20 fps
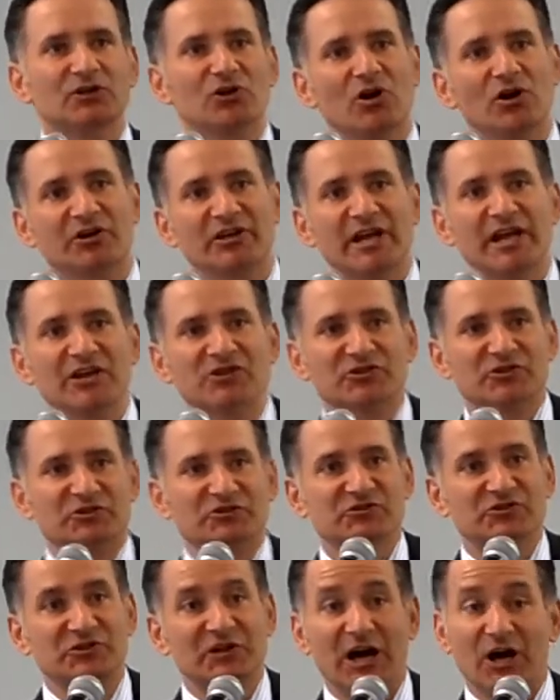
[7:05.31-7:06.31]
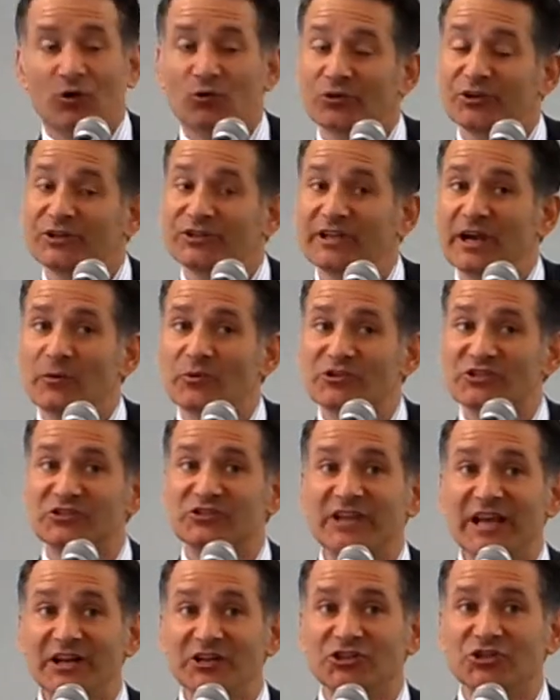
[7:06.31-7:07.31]
than Caucasians. I don't think that
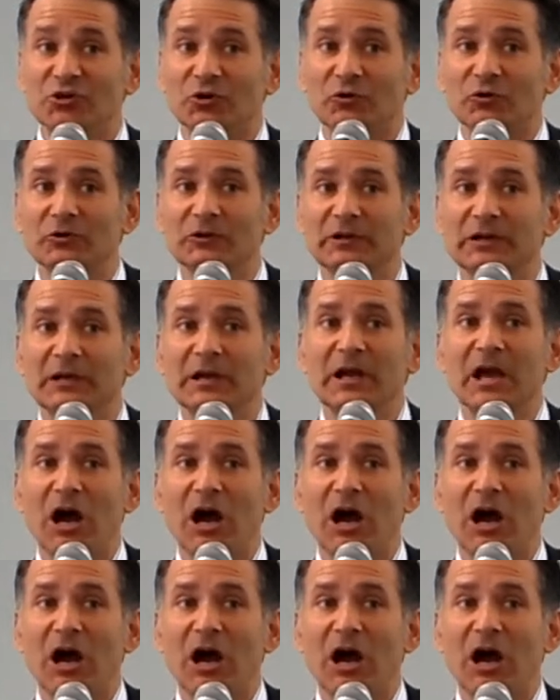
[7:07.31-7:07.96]
was intentional.